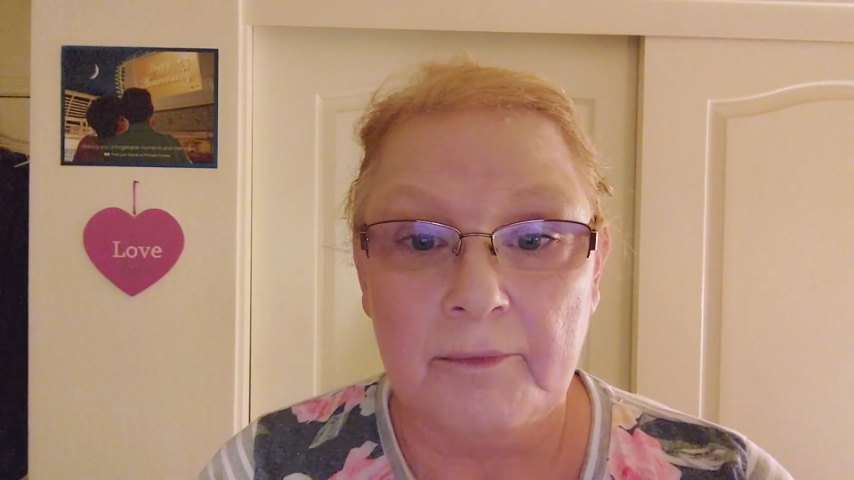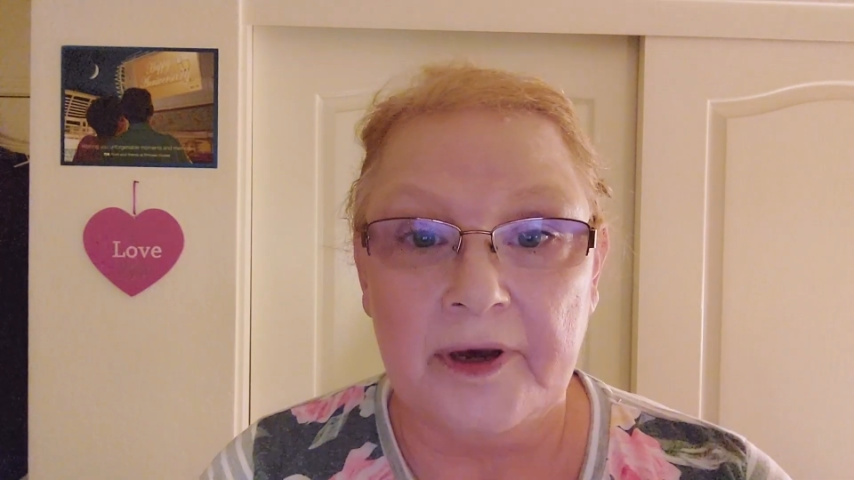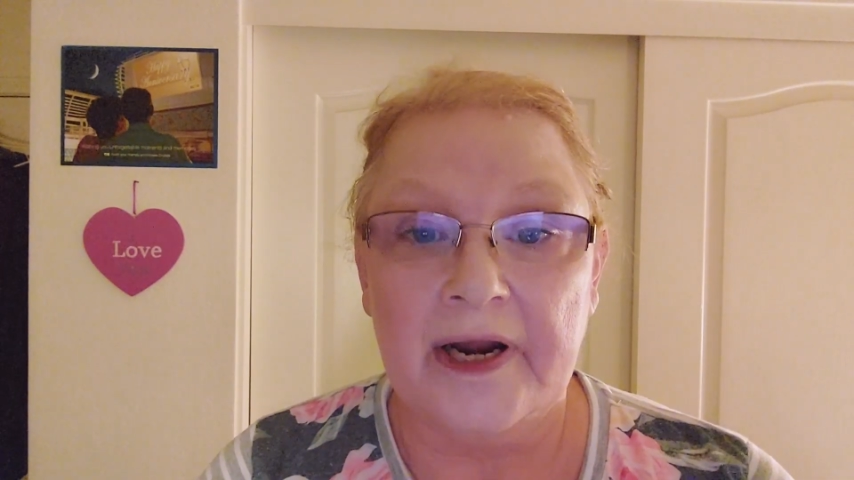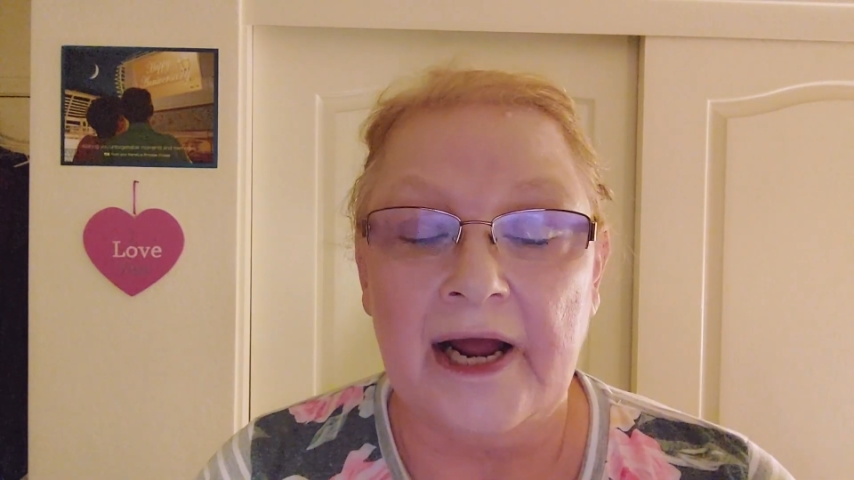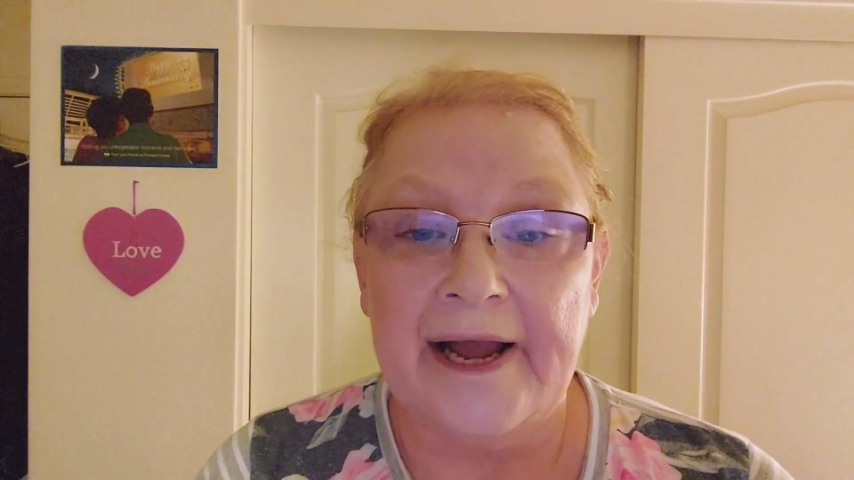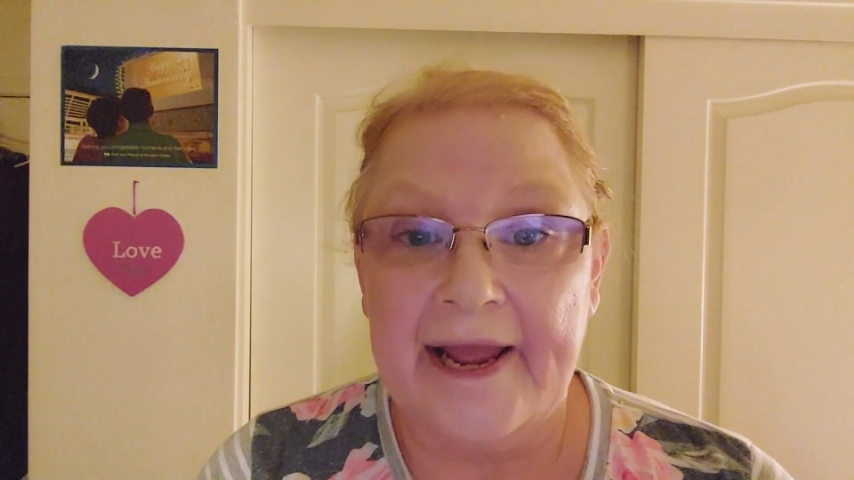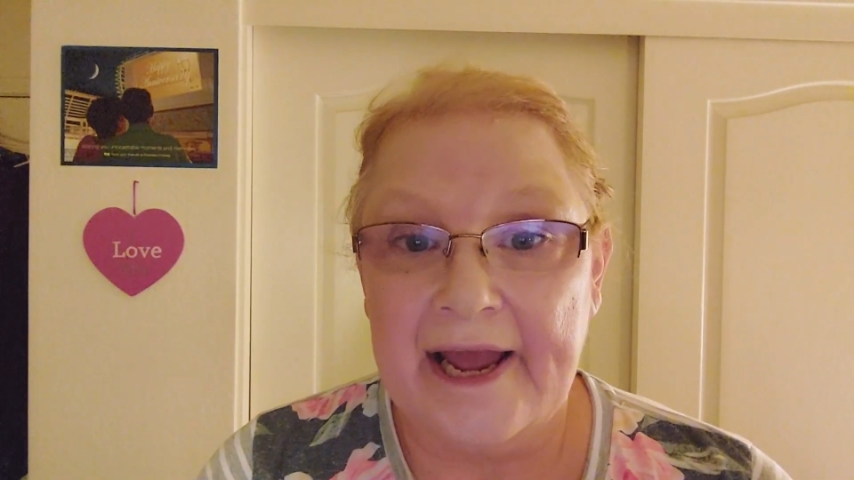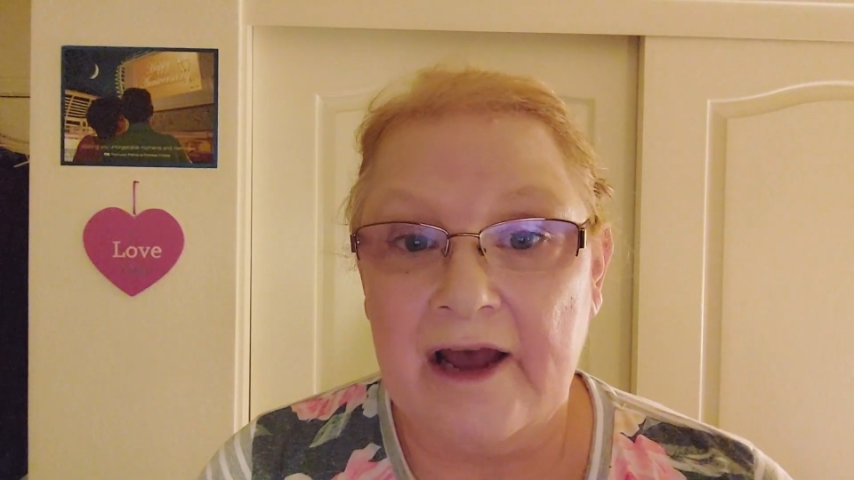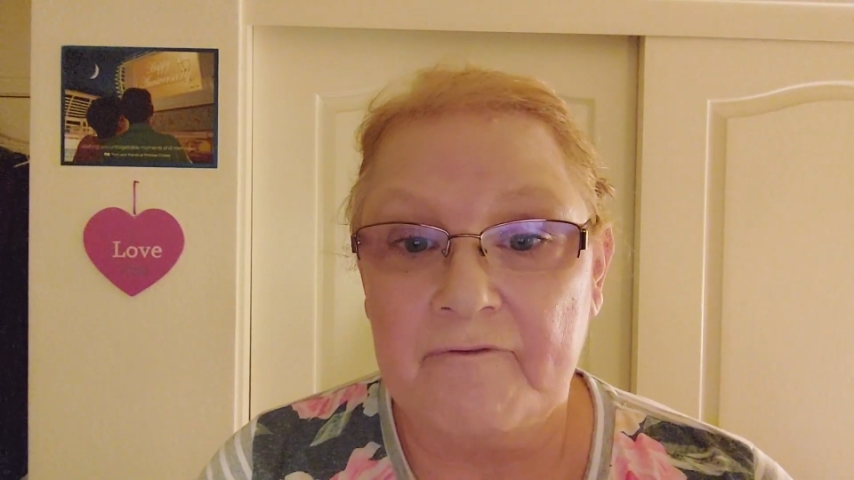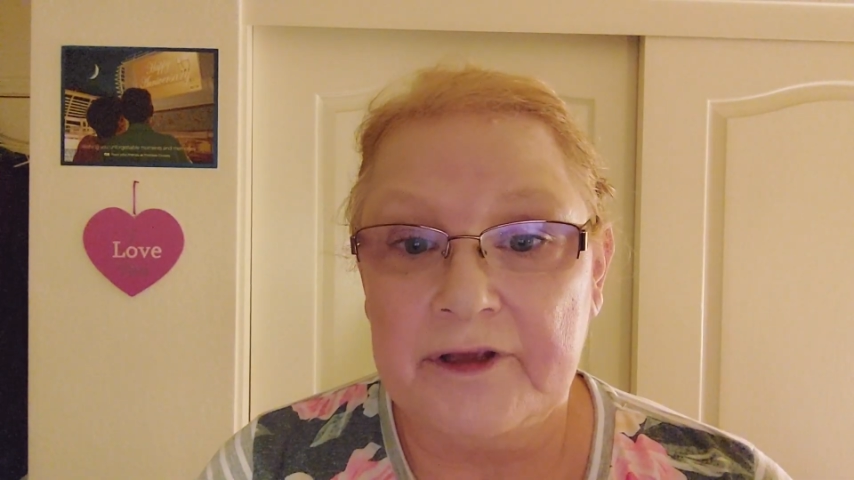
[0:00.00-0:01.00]
But I
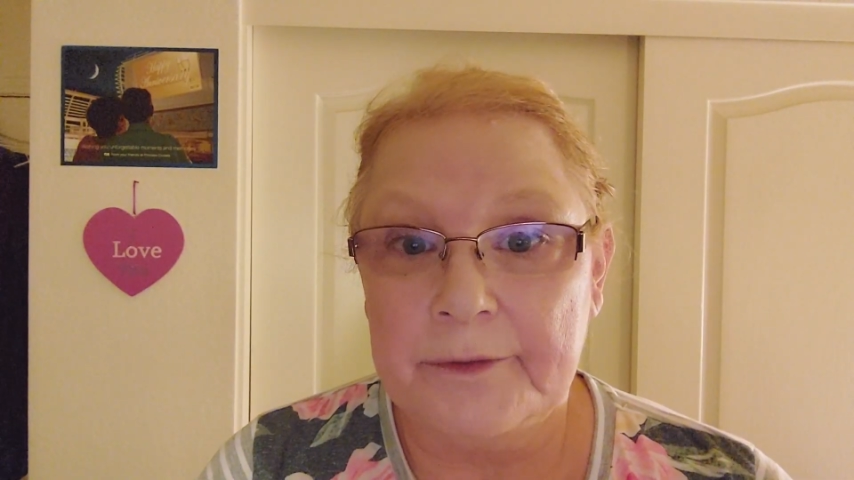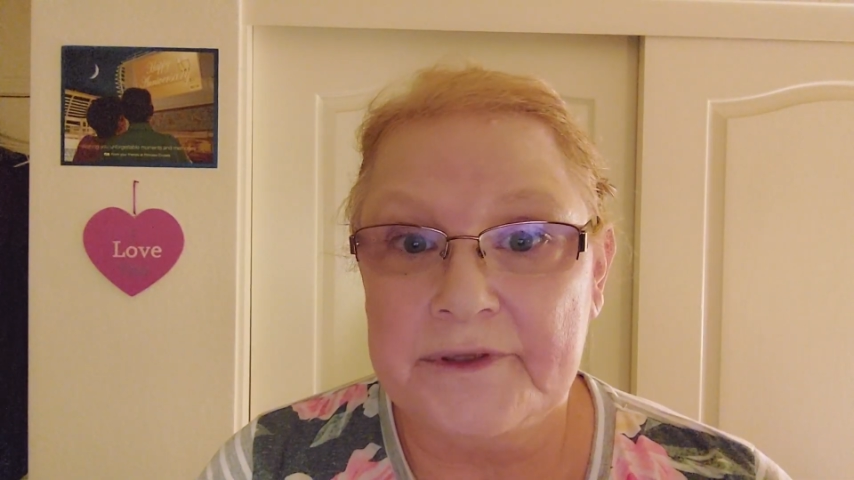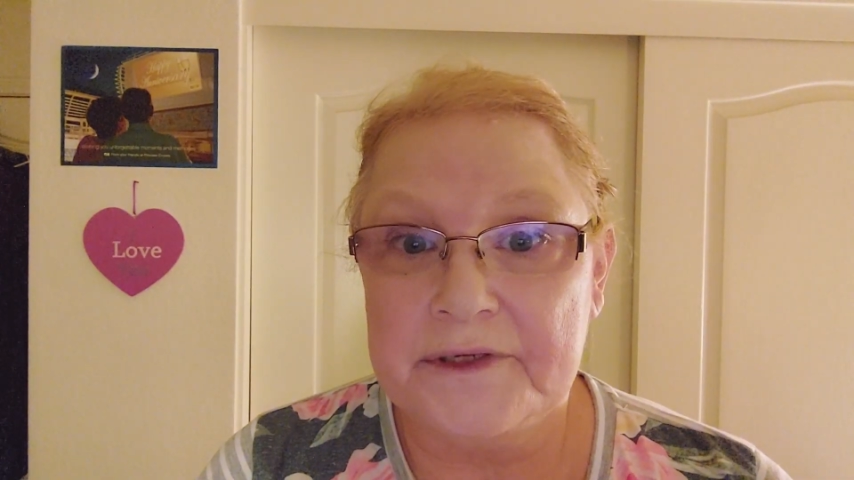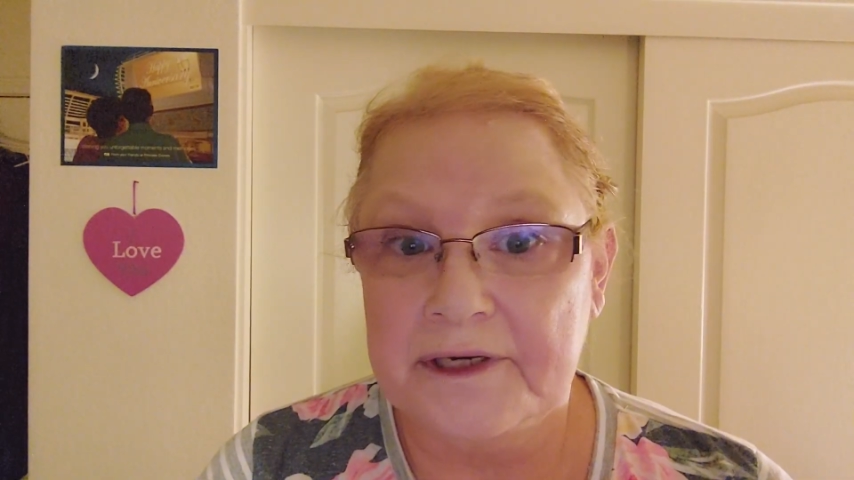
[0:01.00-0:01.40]
have used